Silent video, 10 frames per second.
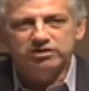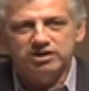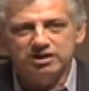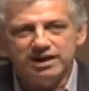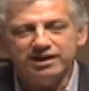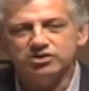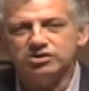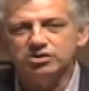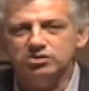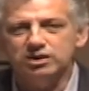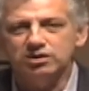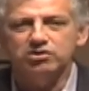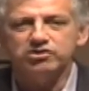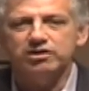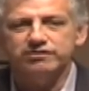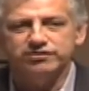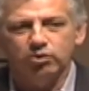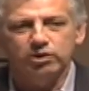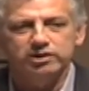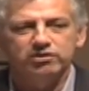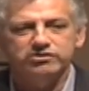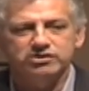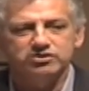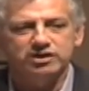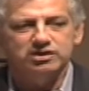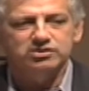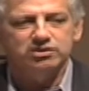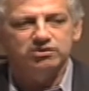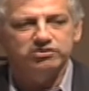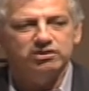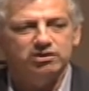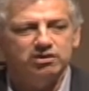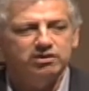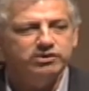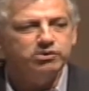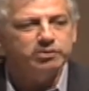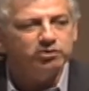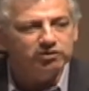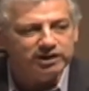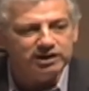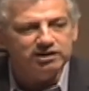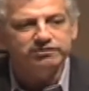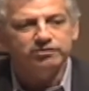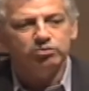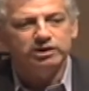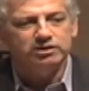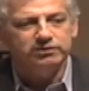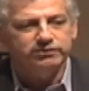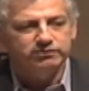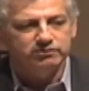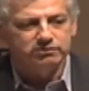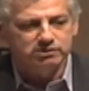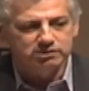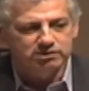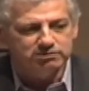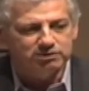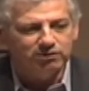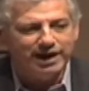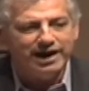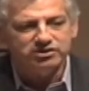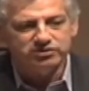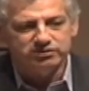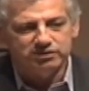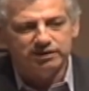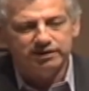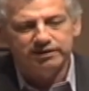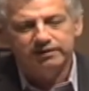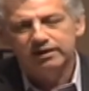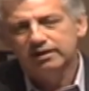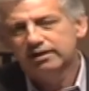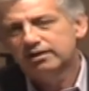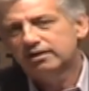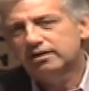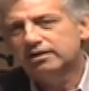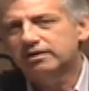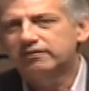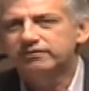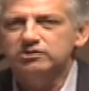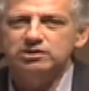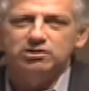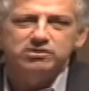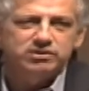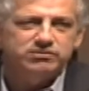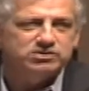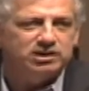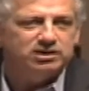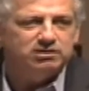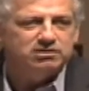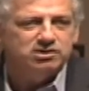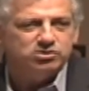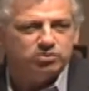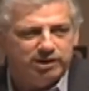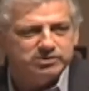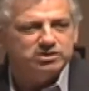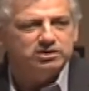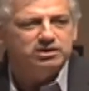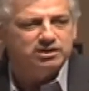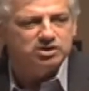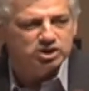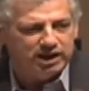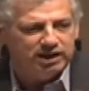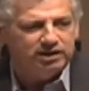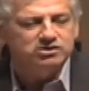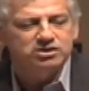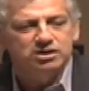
the next 2 years and 4 years and 6 years, if you believe what you've, the last few years have seen disruption and change,